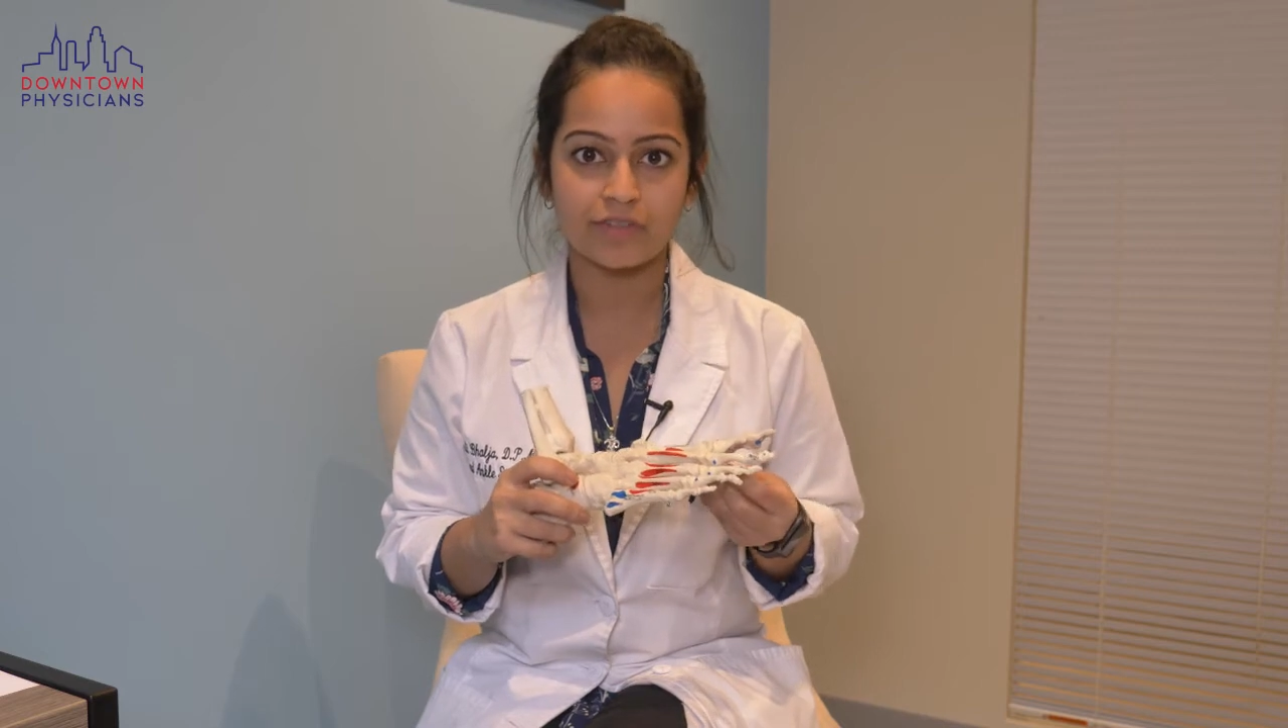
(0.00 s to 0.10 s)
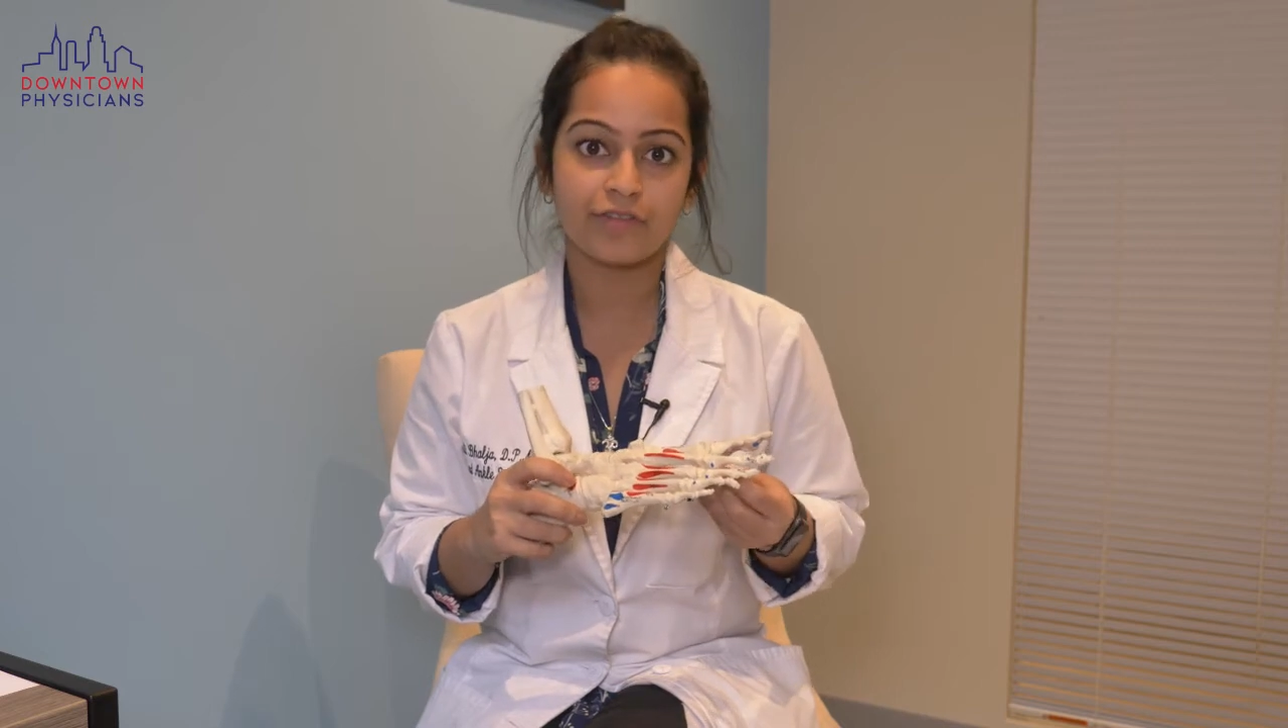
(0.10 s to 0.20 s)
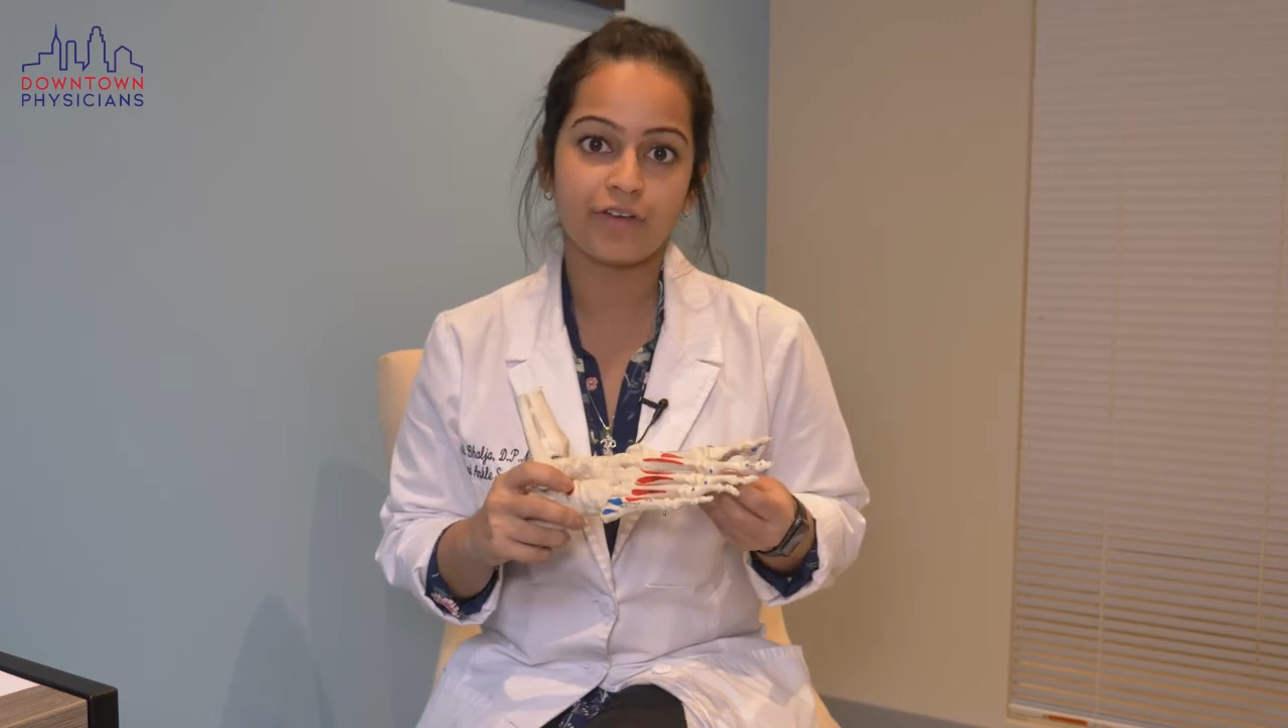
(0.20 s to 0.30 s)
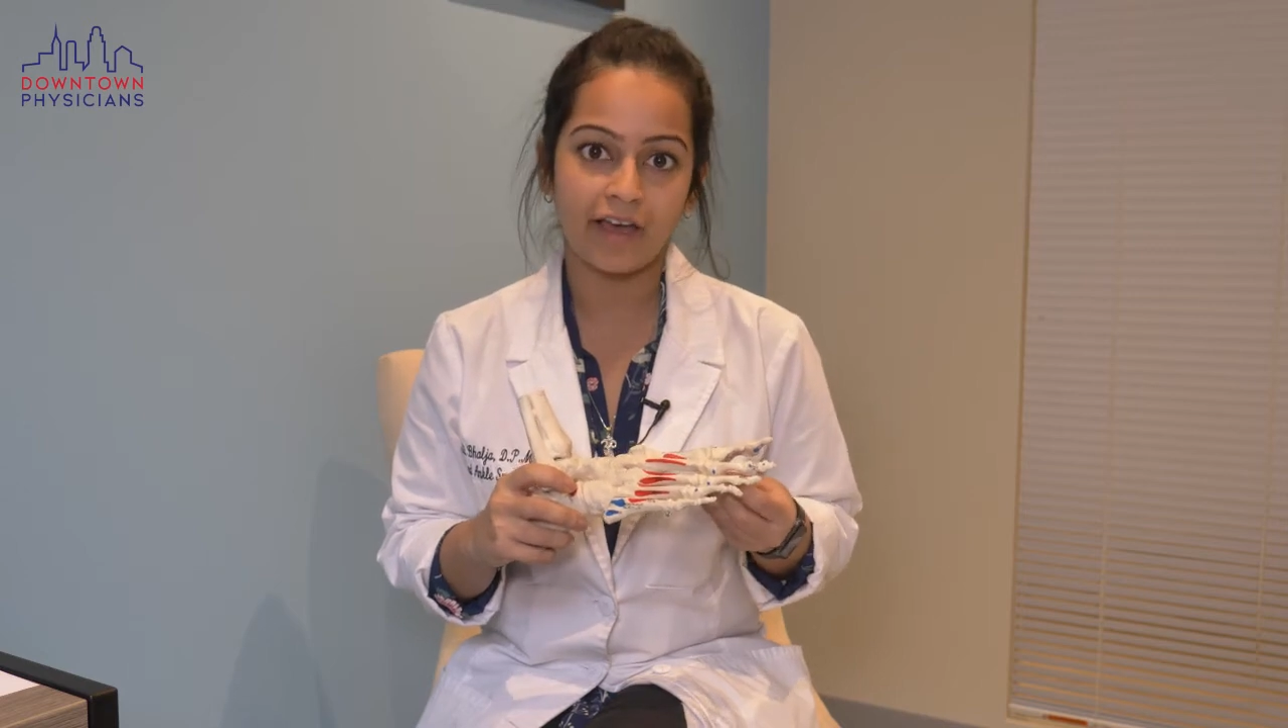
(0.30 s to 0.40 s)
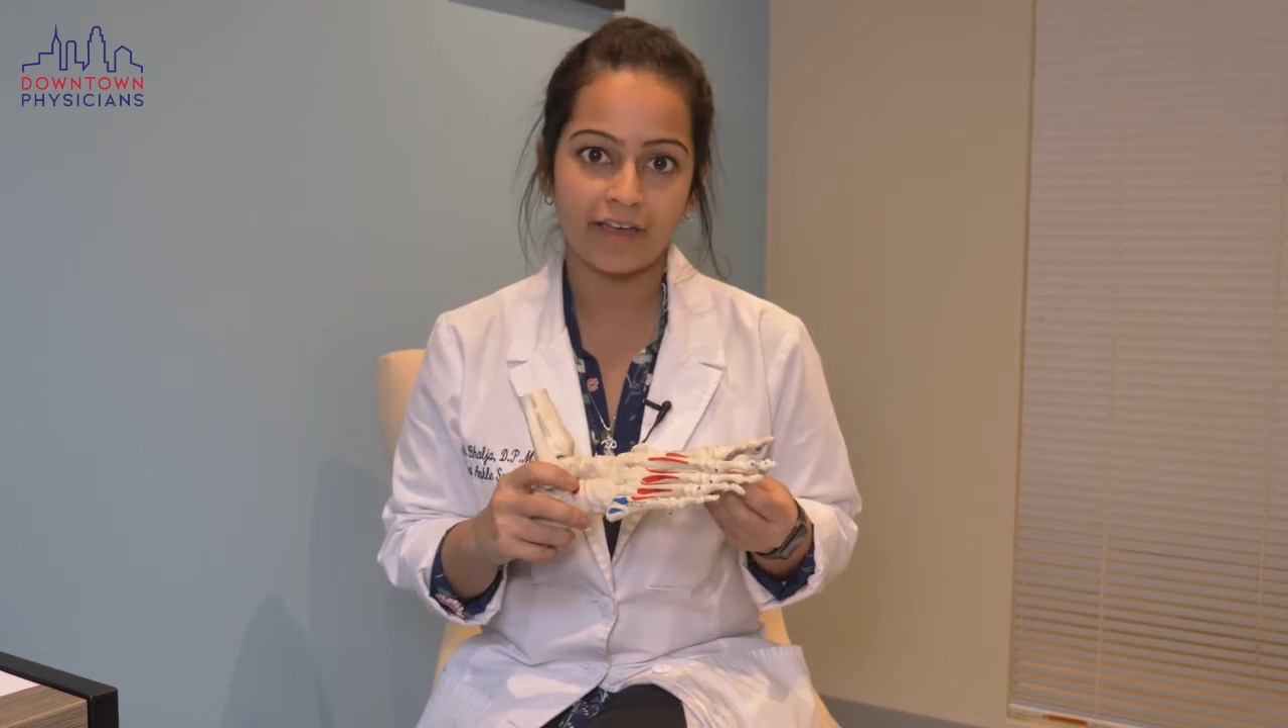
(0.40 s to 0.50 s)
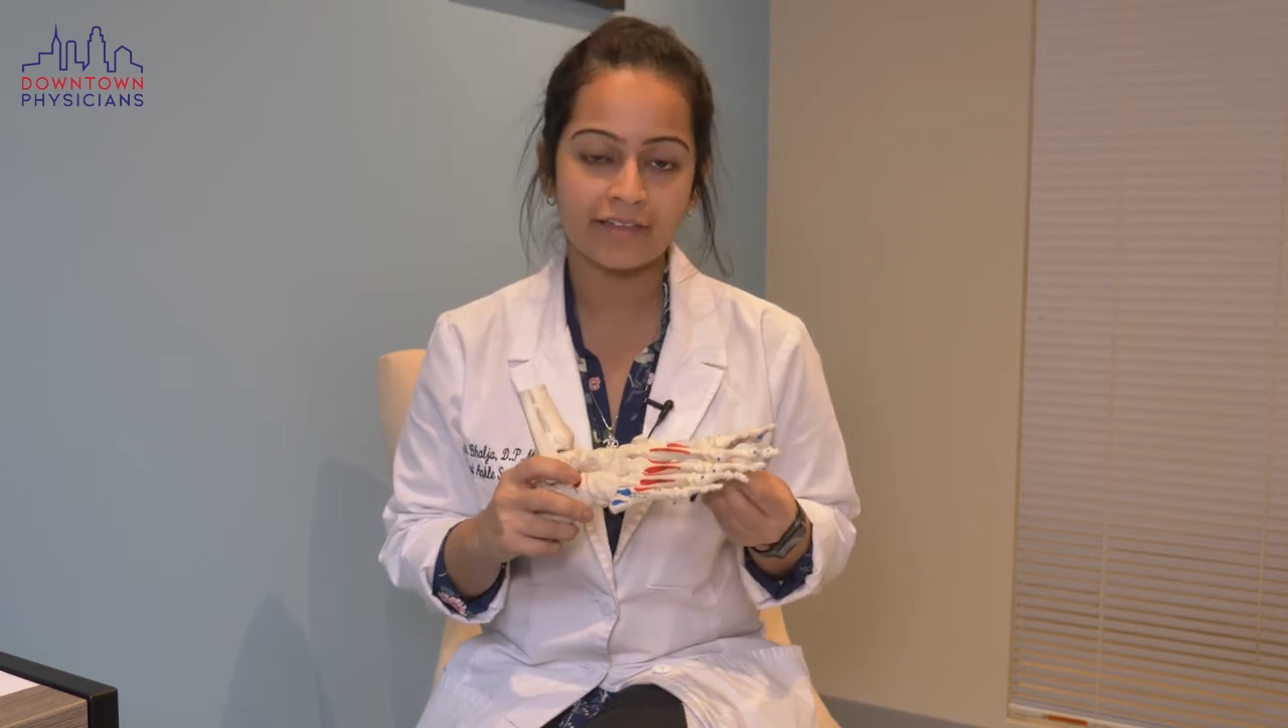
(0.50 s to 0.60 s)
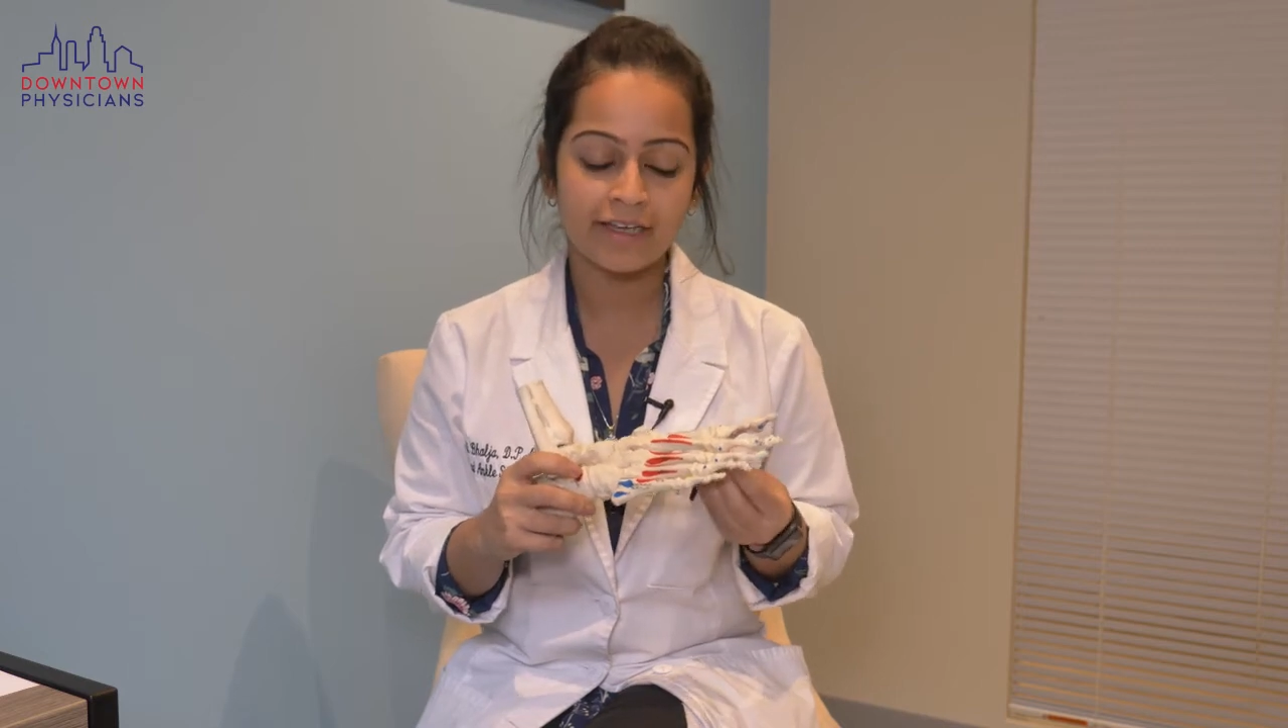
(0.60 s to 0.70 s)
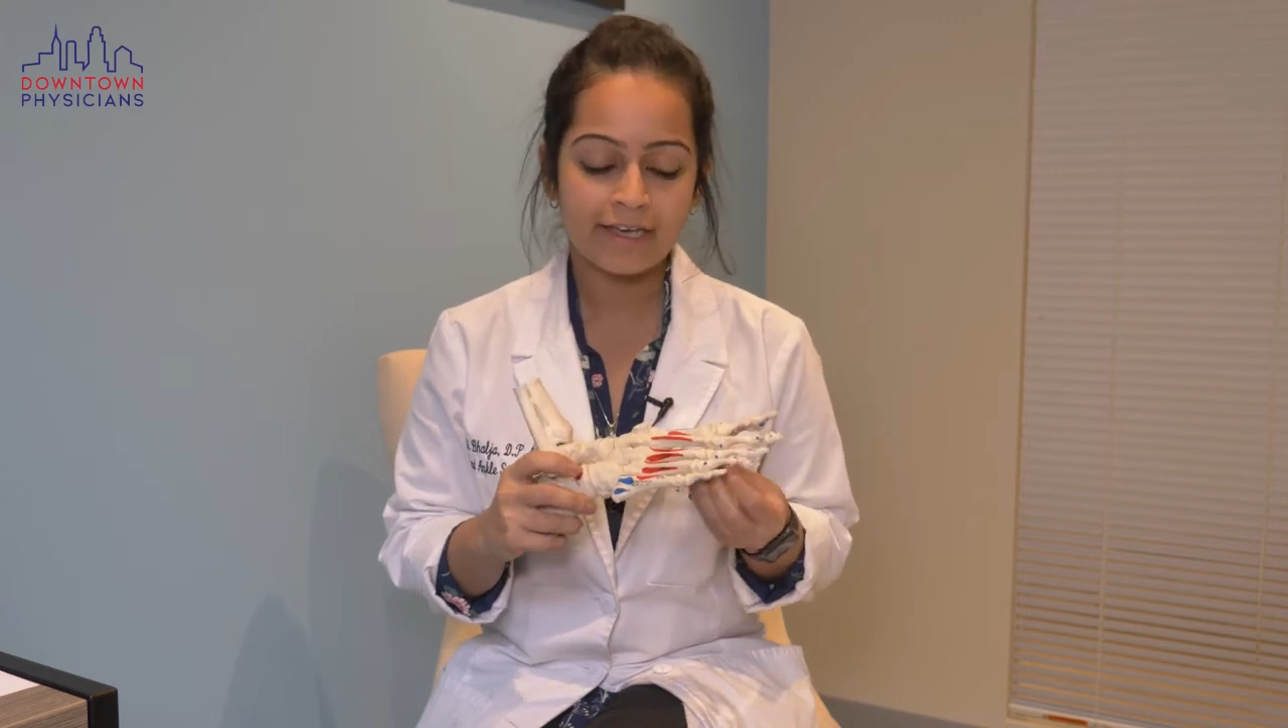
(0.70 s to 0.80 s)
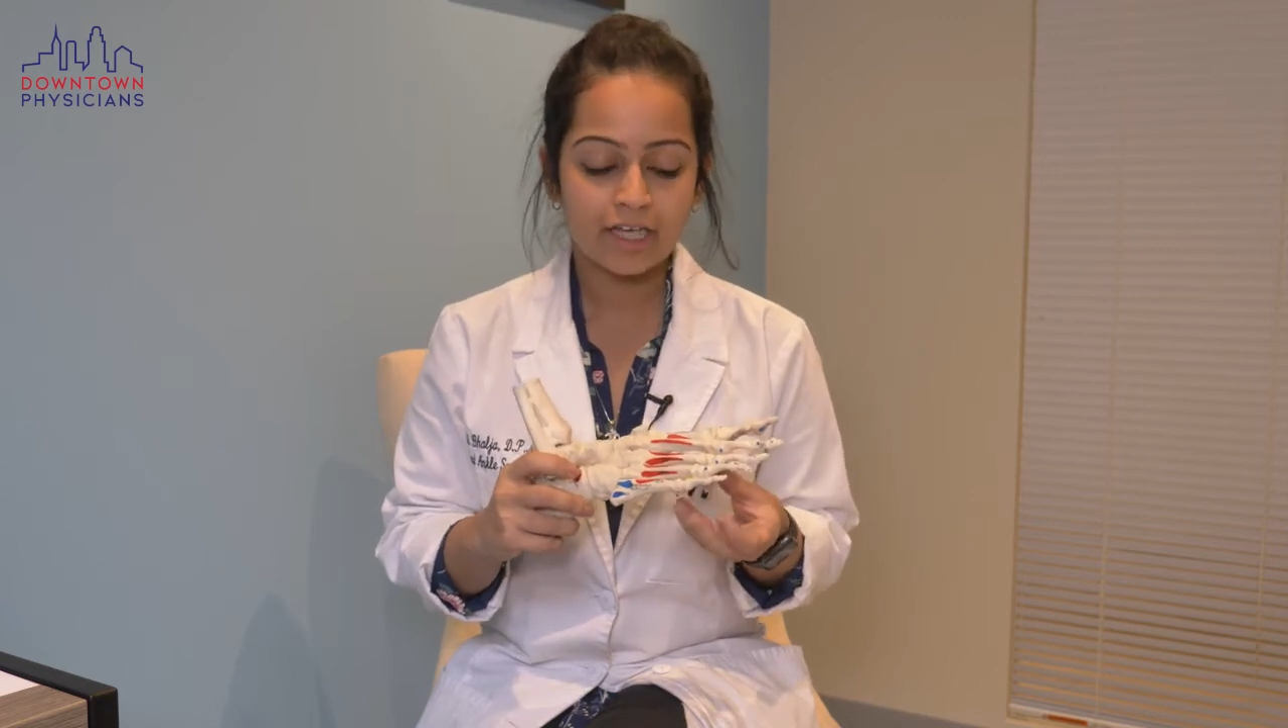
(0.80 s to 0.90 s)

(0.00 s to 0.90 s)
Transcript: define